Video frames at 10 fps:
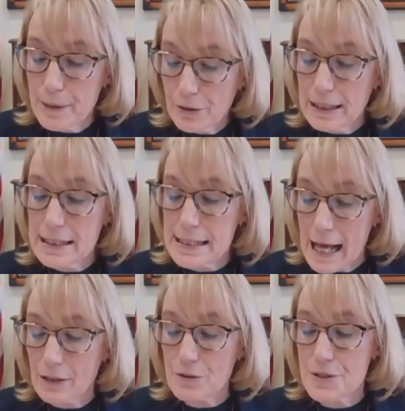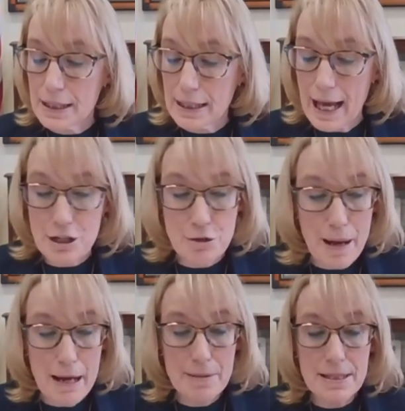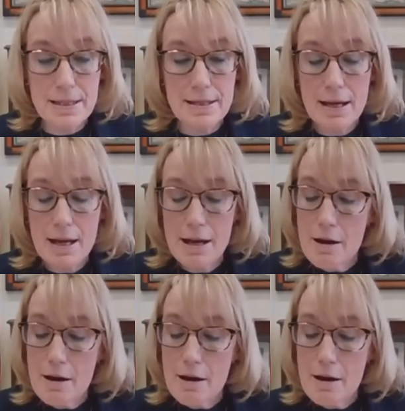billion in cash payments,